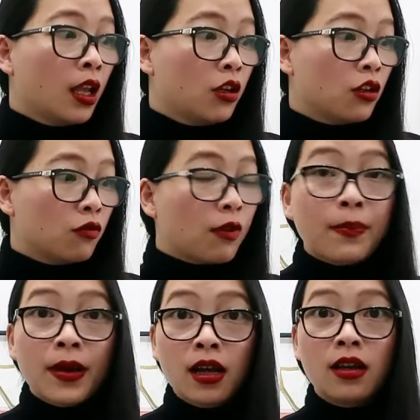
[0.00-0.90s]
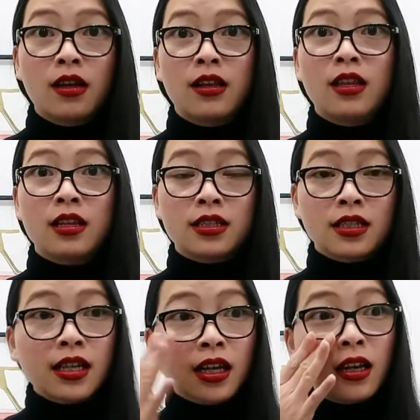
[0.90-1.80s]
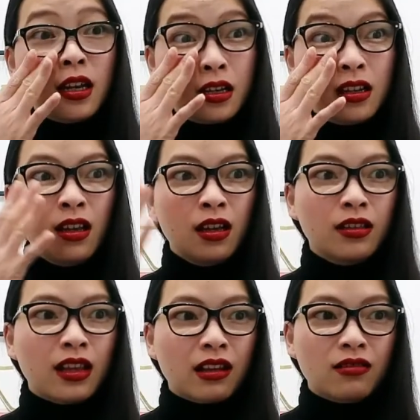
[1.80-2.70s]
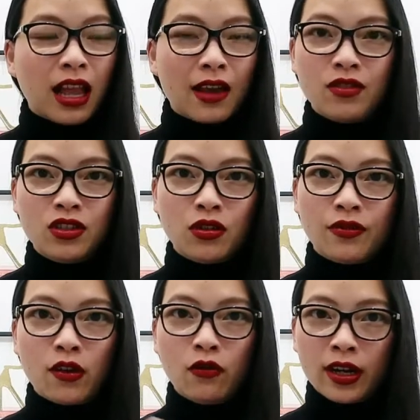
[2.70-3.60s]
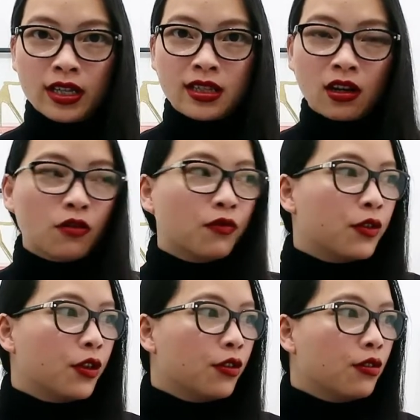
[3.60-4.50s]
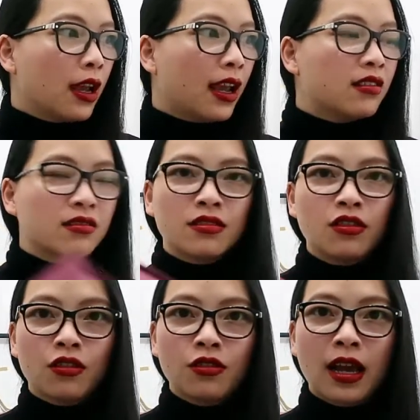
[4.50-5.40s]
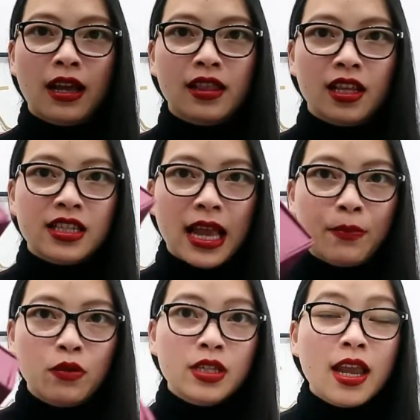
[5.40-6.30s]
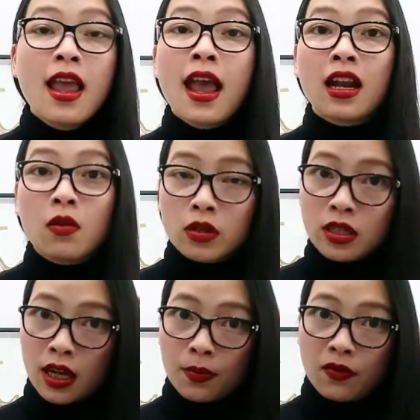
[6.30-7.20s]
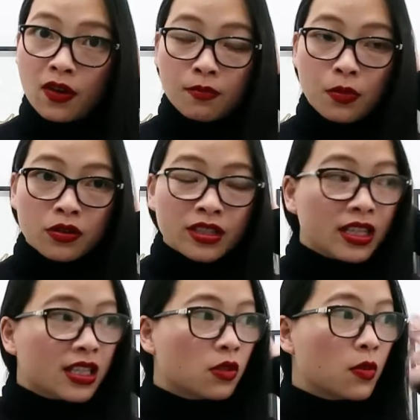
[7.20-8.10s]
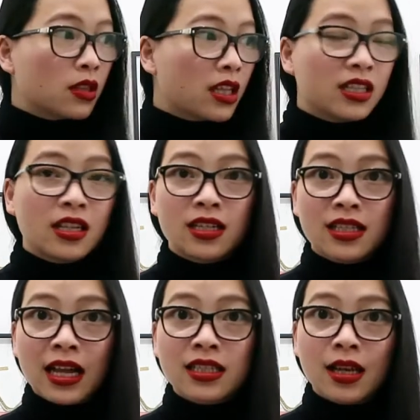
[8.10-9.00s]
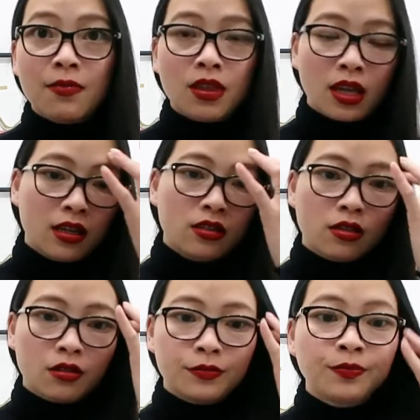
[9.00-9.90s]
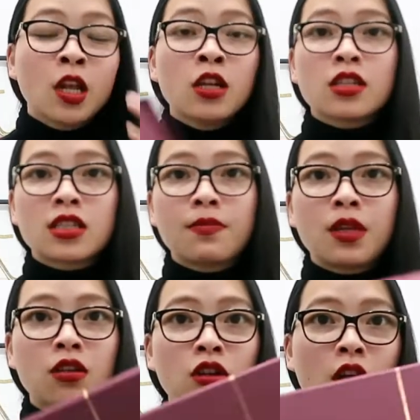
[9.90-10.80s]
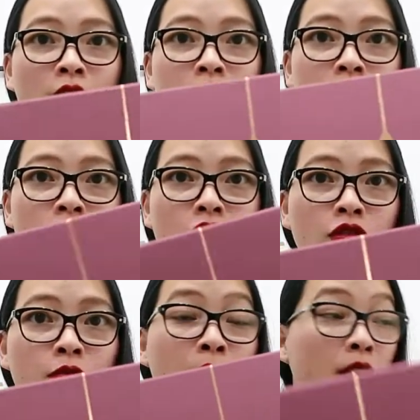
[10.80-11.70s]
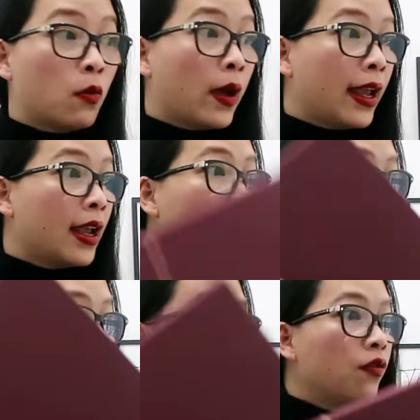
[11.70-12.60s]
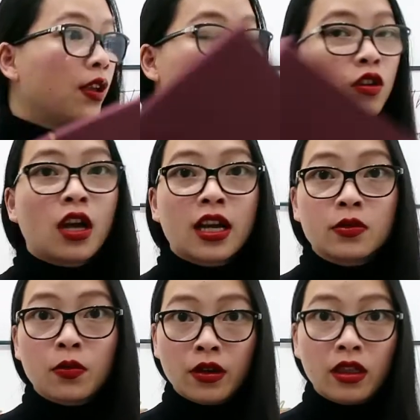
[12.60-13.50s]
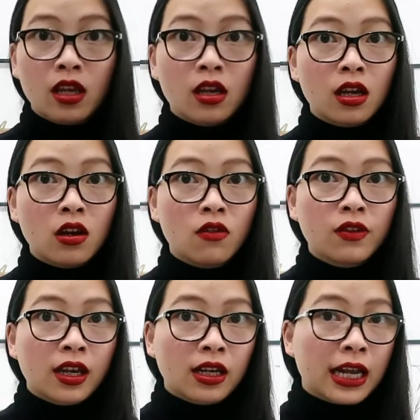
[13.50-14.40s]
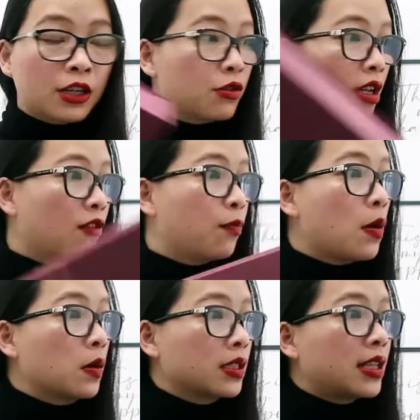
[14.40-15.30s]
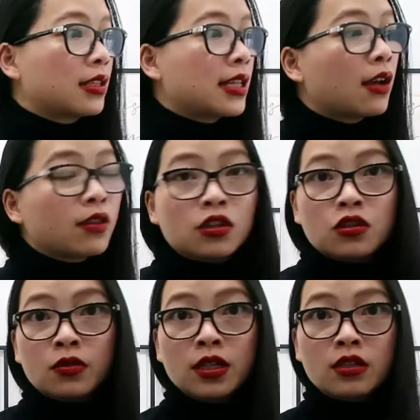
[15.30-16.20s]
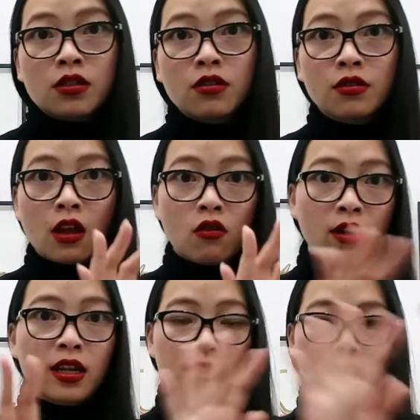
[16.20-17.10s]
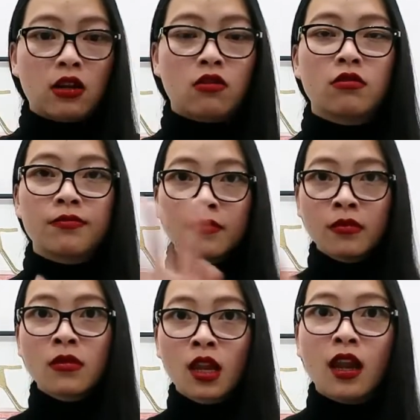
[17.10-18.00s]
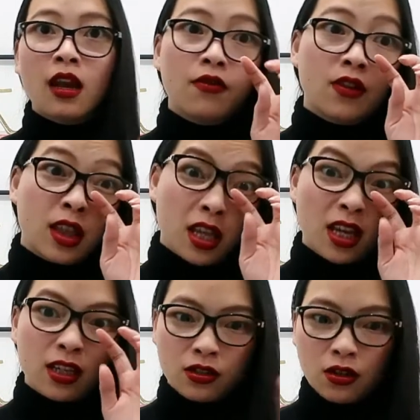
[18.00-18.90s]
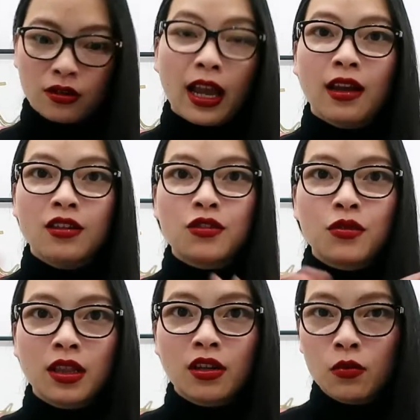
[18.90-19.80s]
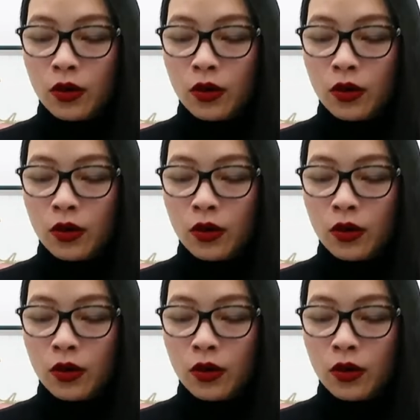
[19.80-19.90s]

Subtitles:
you know, wrapper and then a sticker that they haven't sort of already stuck on for you, and you know, had their samples in. And I watched a couple of unboxings as well, they did the exact same thing. So just something you guys to be aware of if you guys were thinking of getting an extra gift box. That's how they do it, so they're already stuck on everything. So yeah, do a little